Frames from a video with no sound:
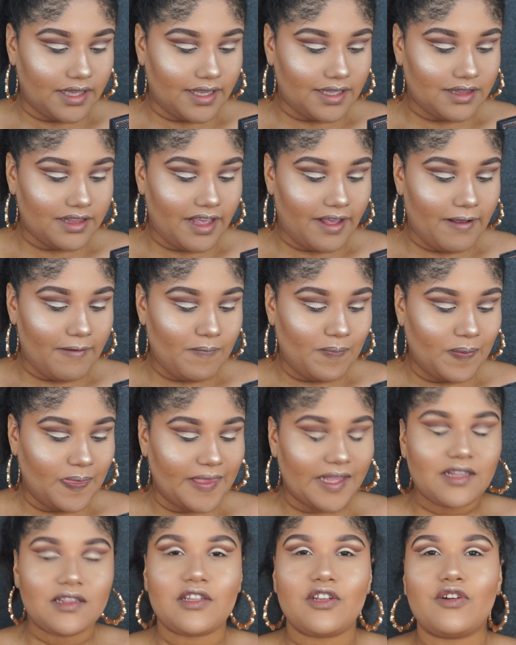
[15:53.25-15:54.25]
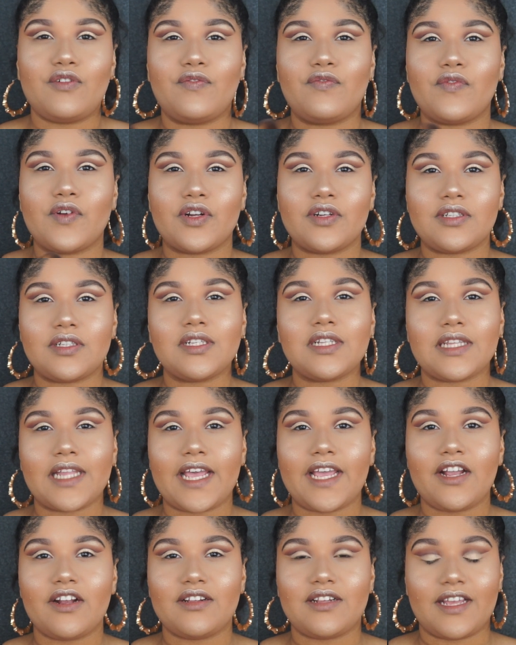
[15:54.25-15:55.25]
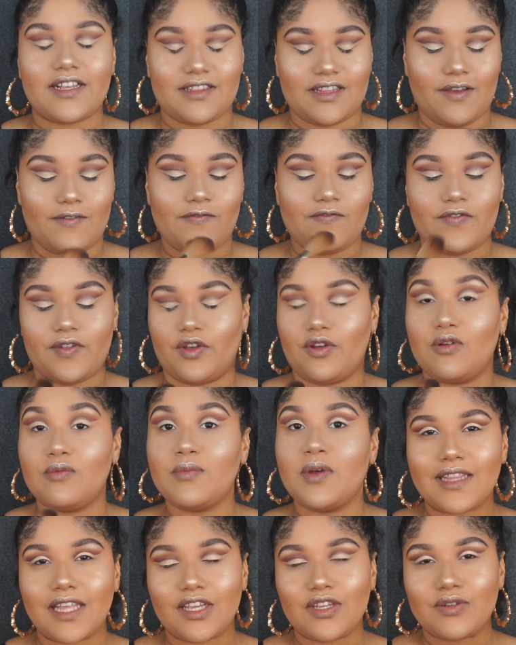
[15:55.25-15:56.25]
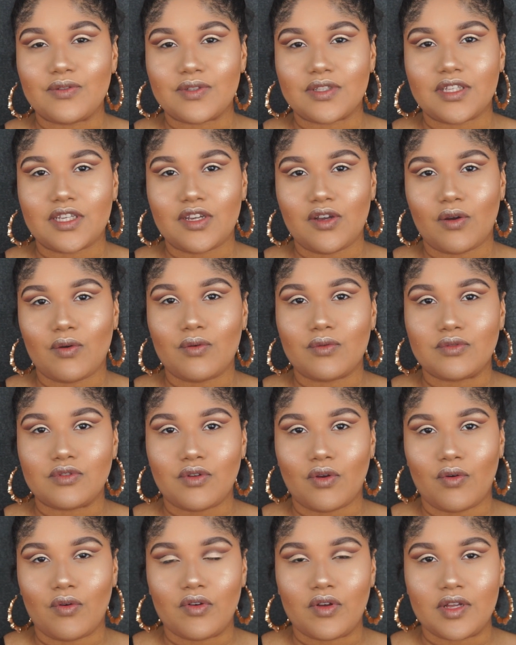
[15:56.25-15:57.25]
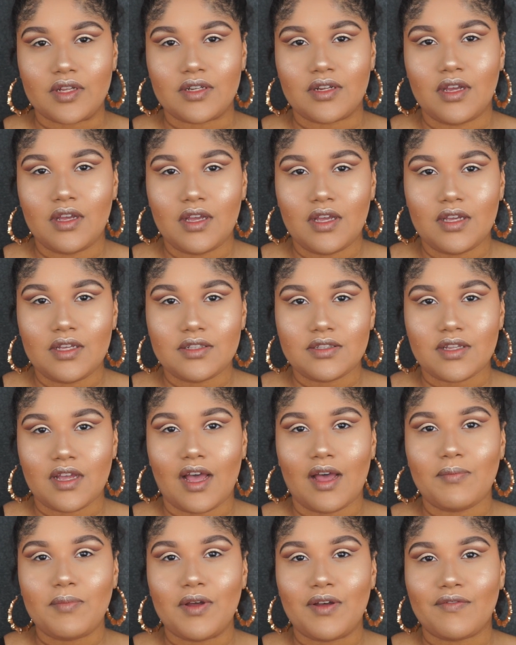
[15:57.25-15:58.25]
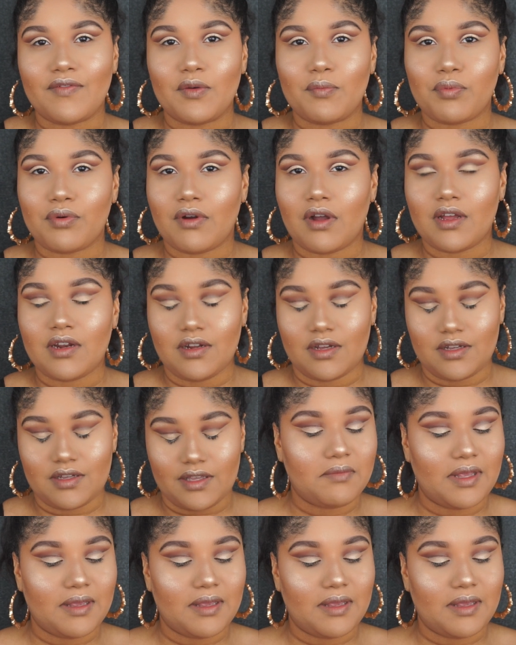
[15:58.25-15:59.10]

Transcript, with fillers: like that little first layer, like that film that usually goes on top of a product.